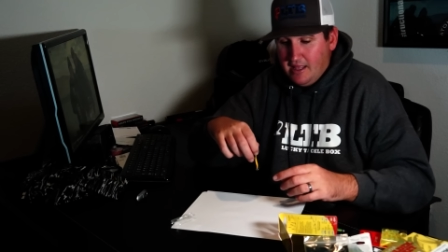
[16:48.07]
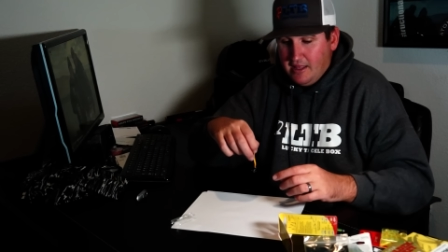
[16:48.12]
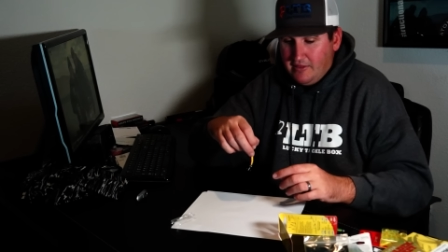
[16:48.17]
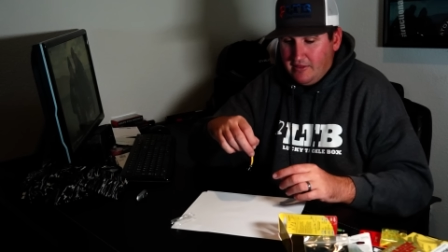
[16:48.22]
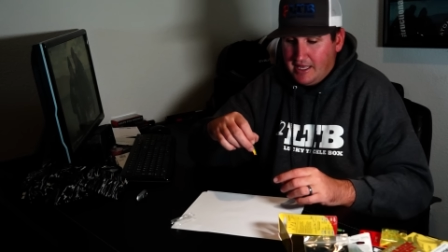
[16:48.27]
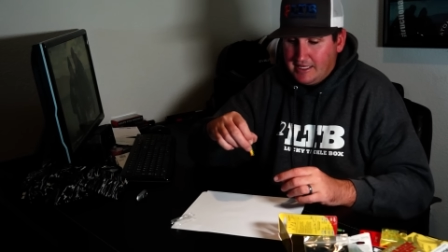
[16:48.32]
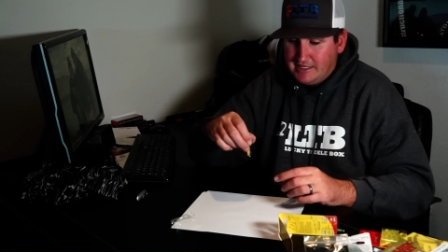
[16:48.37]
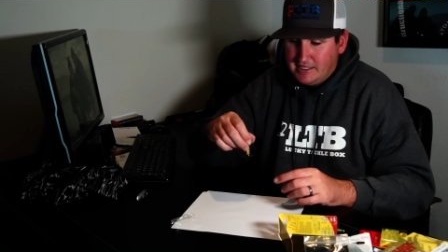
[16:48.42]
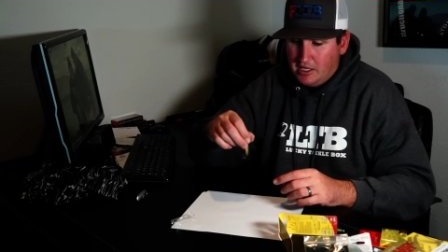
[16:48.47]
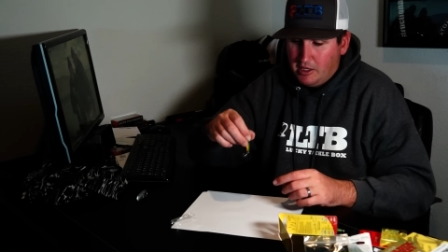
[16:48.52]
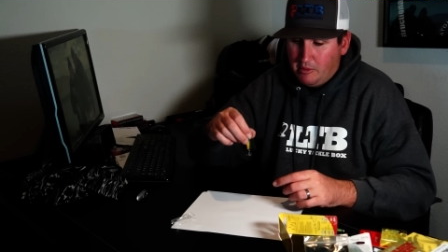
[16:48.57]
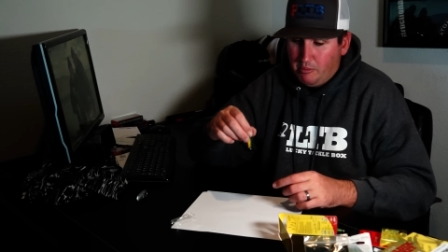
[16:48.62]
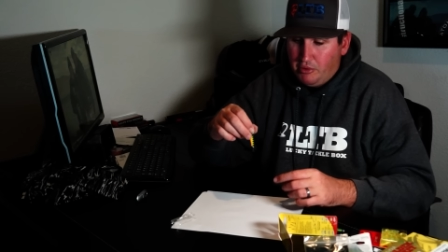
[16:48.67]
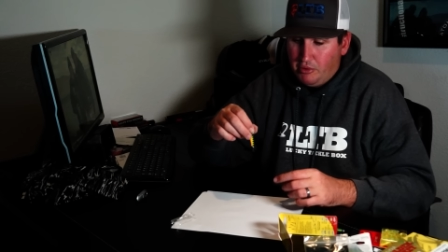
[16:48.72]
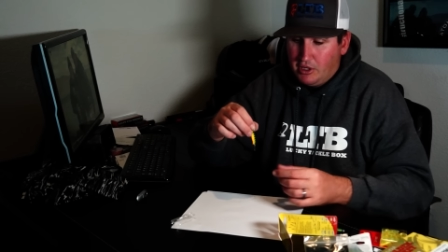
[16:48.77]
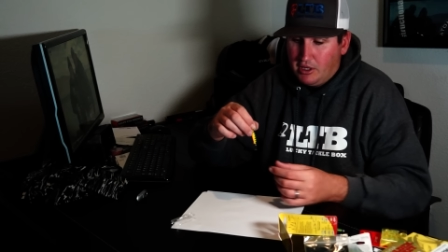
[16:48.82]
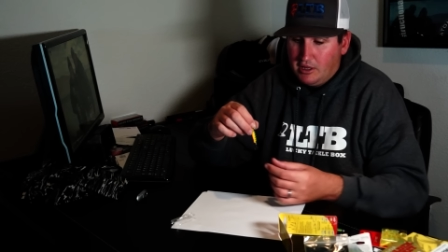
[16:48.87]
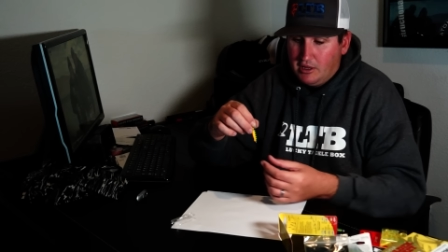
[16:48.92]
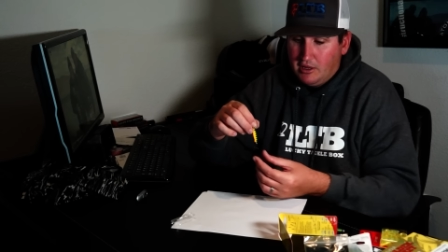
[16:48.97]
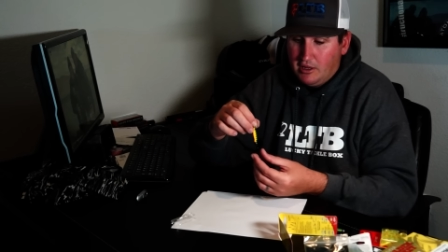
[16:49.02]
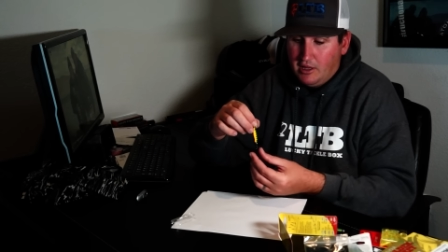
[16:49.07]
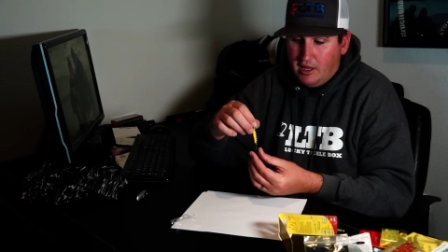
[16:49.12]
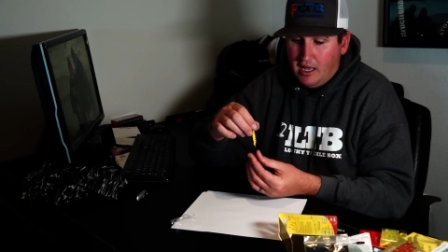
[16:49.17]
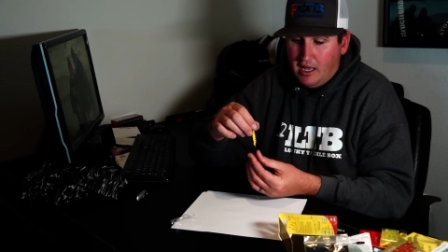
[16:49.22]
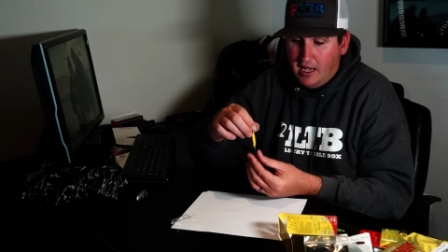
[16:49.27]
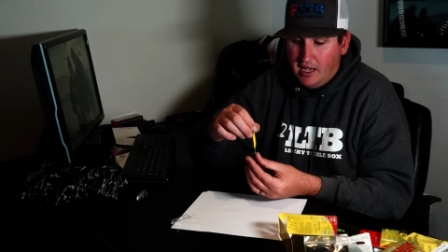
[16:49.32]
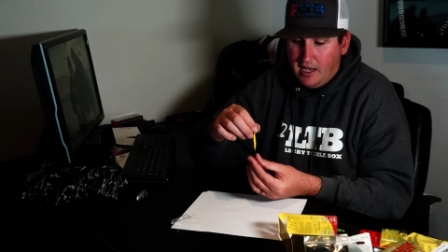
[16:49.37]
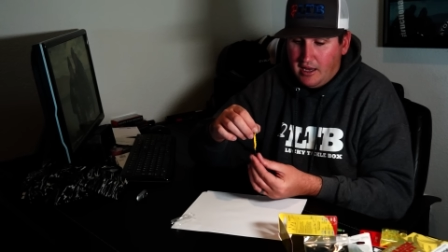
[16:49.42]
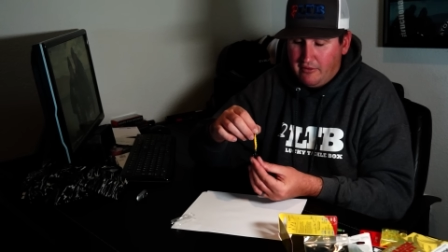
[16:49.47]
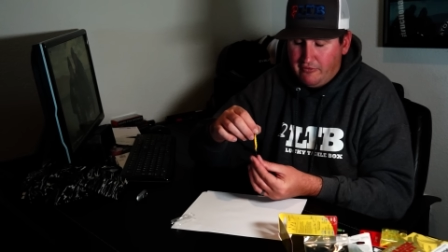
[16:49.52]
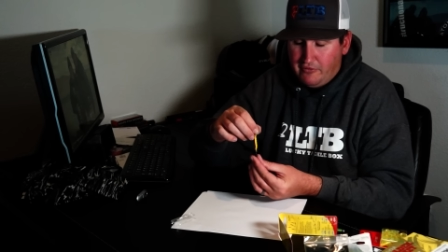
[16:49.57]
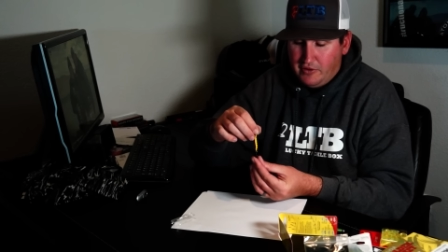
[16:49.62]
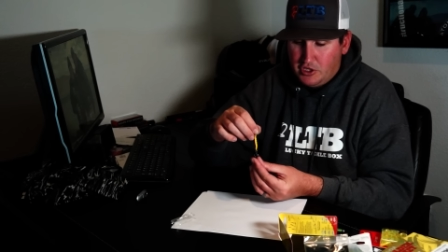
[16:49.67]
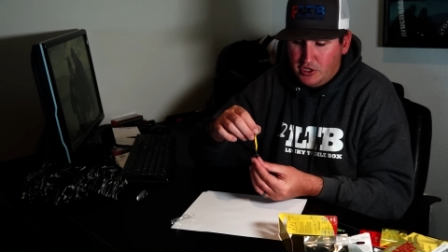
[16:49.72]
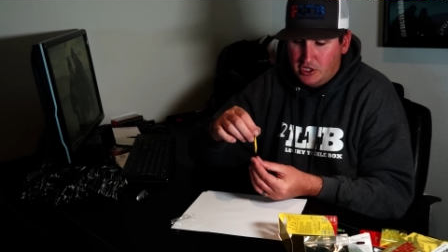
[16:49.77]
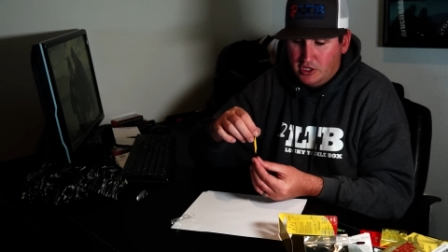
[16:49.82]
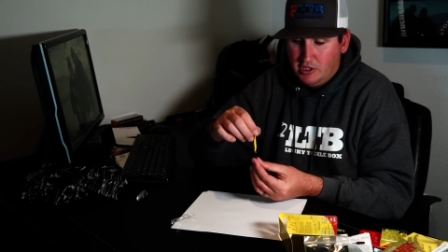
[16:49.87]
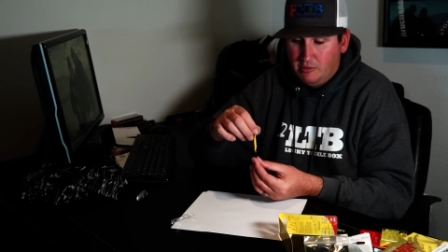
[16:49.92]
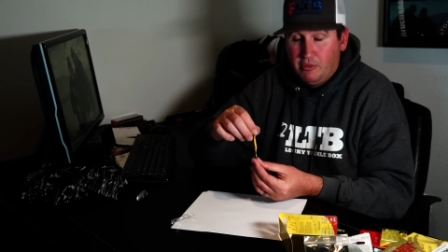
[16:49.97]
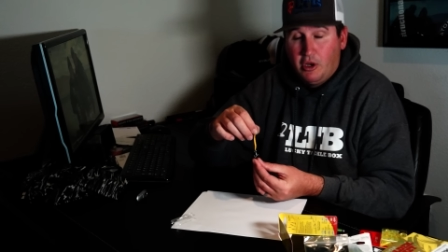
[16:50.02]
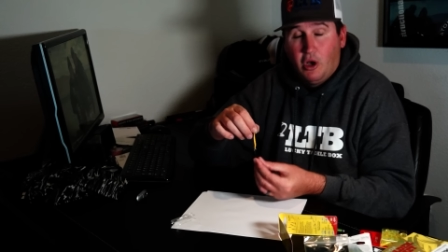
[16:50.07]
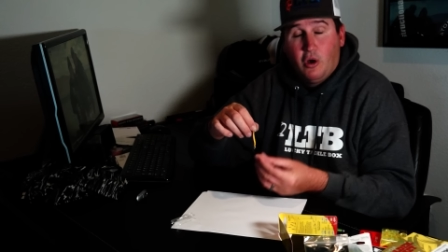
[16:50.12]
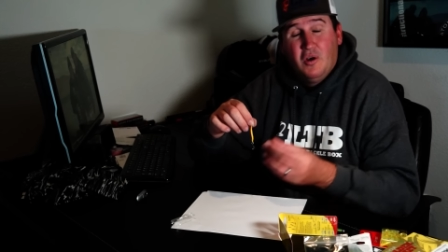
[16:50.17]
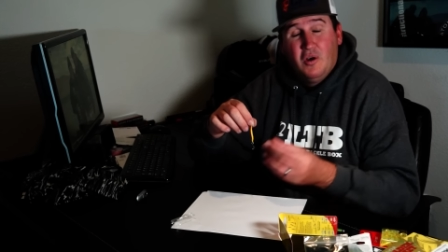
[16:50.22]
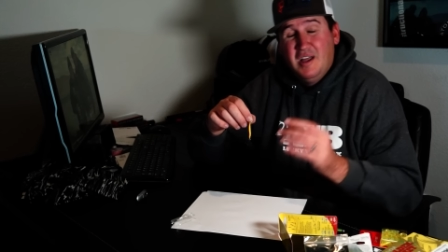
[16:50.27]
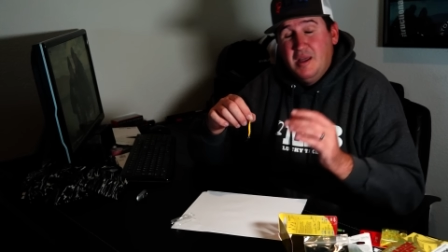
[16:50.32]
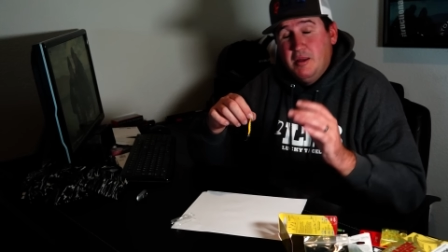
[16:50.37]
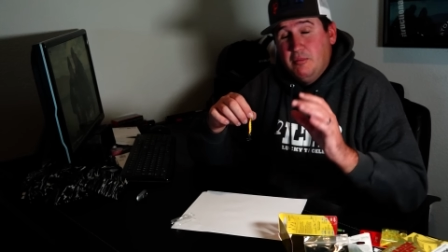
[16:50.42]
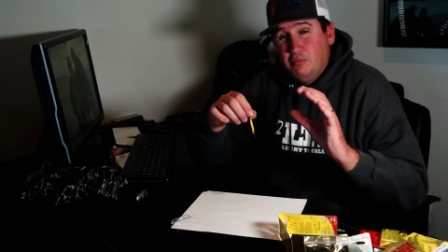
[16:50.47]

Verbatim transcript: That's going to put a lot of fish in the boat.